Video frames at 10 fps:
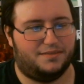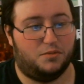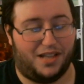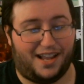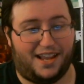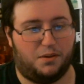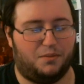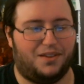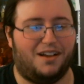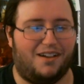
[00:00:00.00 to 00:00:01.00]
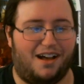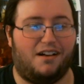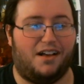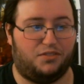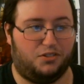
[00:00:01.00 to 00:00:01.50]
when that game comes out, I'll
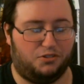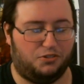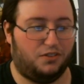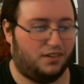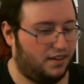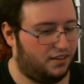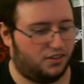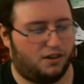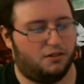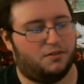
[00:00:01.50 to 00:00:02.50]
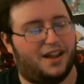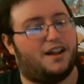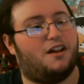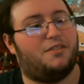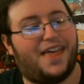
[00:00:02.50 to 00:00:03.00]
have solutions. So there
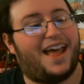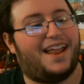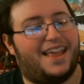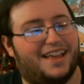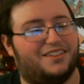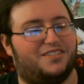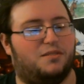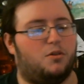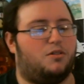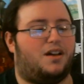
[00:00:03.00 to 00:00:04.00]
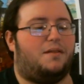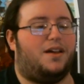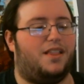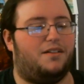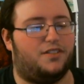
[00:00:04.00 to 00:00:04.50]
you go. That is the Mortal
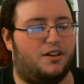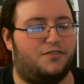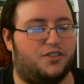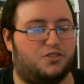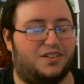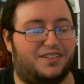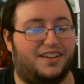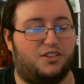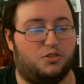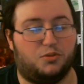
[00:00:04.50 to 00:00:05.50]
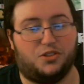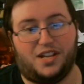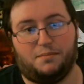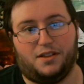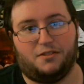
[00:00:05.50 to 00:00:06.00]
Kombat 11 official Nintendo Switch
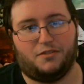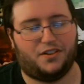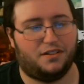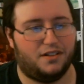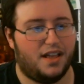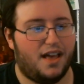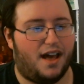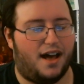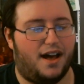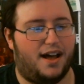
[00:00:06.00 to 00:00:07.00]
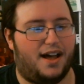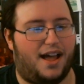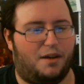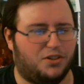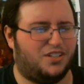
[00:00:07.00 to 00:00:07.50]
gameplay reveal. Uh,
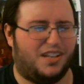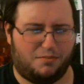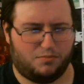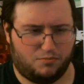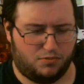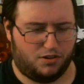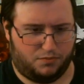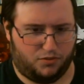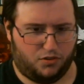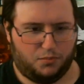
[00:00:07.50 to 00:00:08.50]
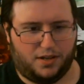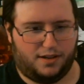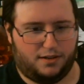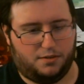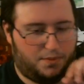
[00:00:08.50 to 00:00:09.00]
I wish they would have zoomed in a
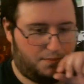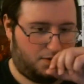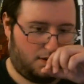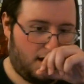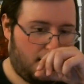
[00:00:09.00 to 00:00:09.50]
little bit more,